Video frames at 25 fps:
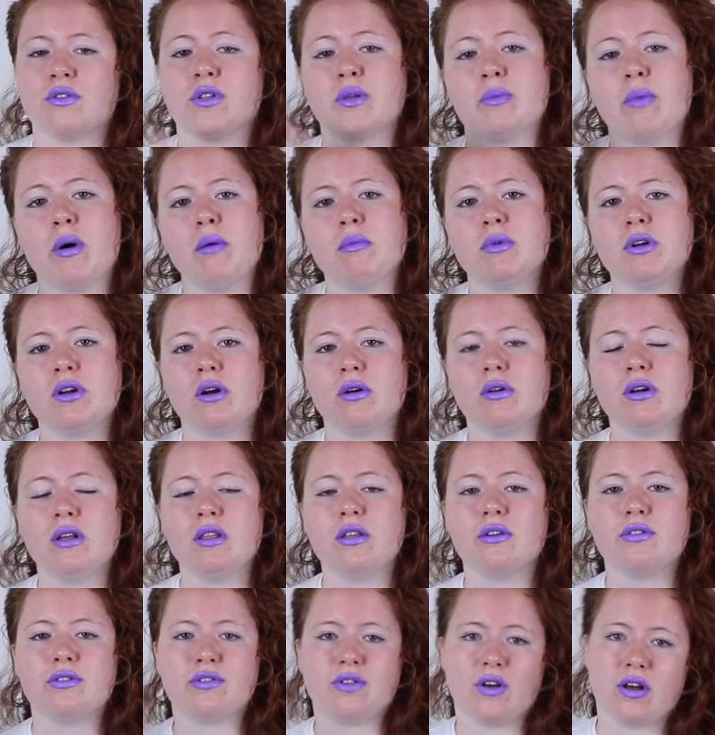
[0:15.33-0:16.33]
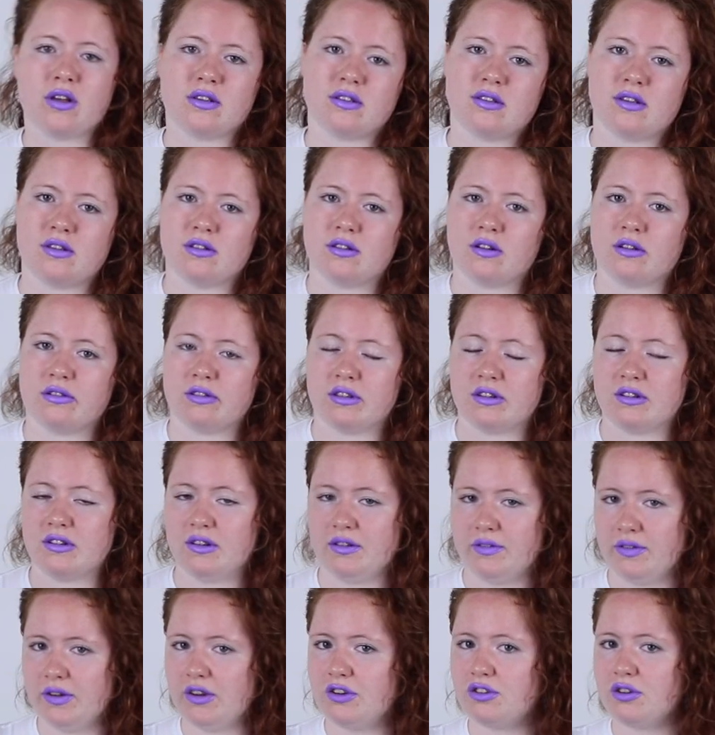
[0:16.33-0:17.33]
For the moment, only the first season of the
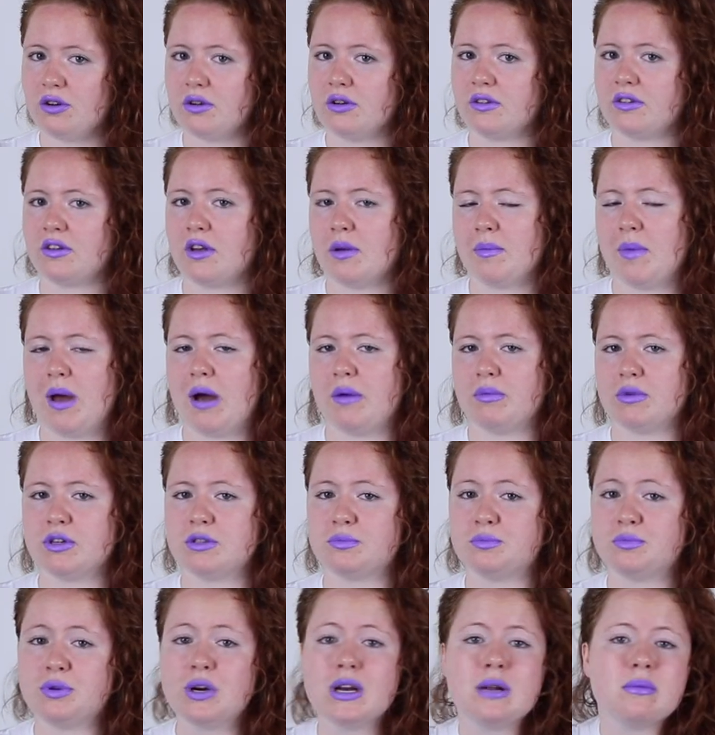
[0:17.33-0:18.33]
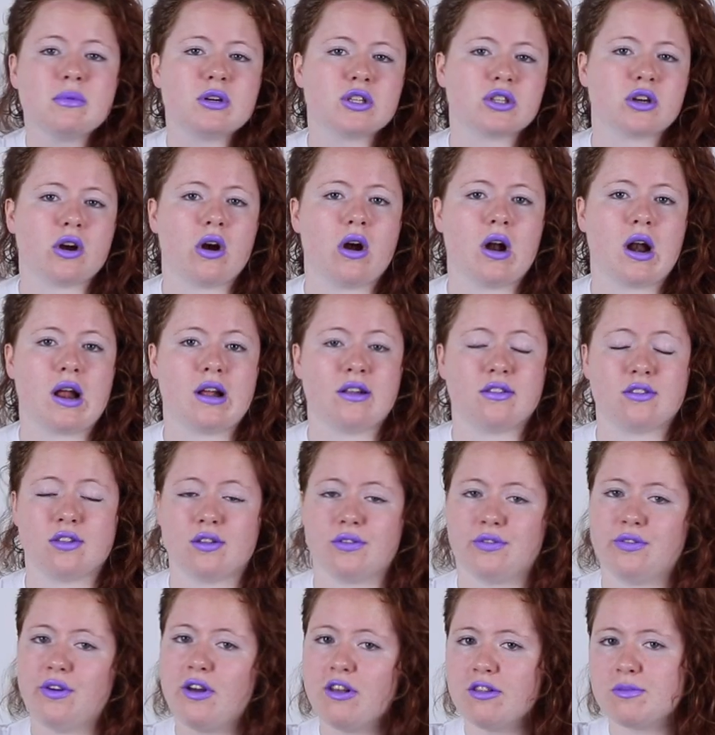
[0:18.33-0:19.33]
TV show has come out, which pretty much correlates to
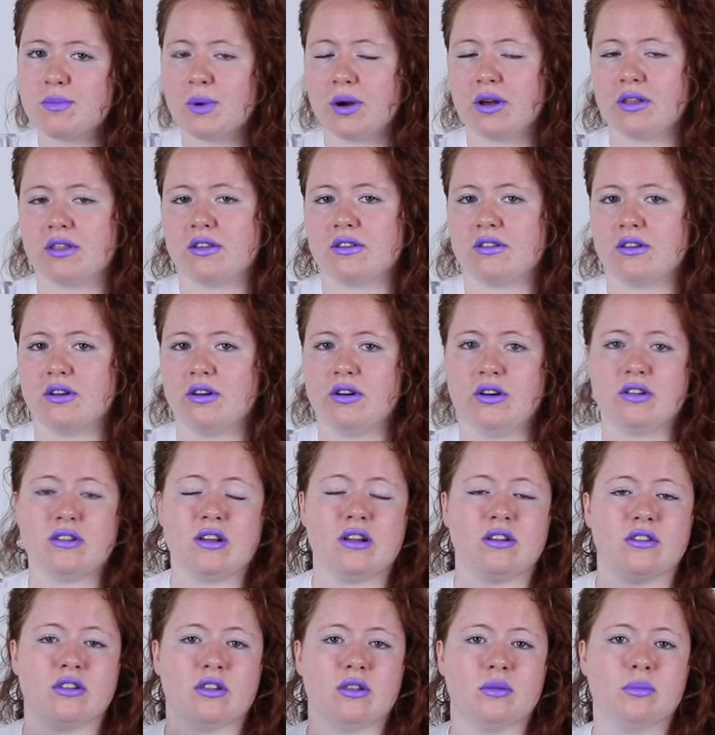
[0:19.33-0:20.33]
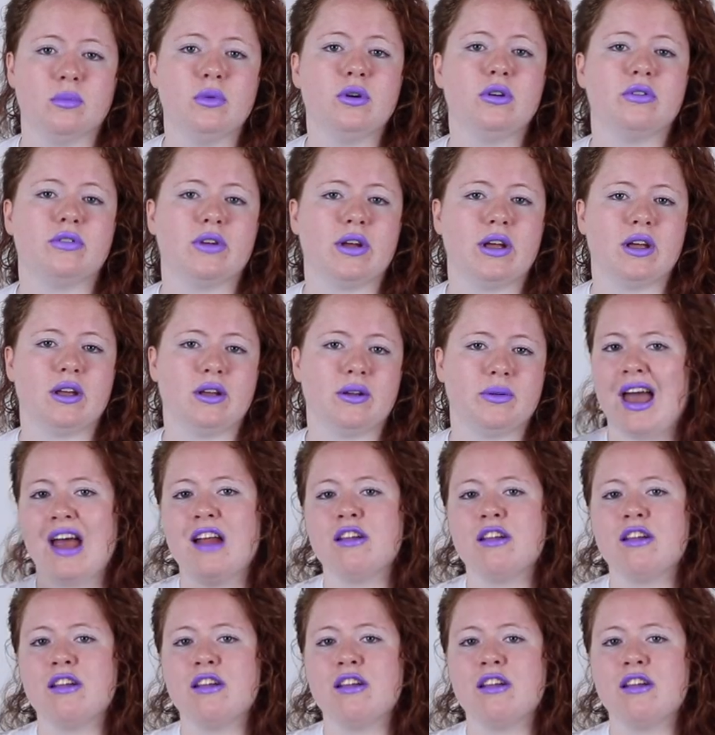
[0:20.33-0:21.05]
the first book of the series and to the movie.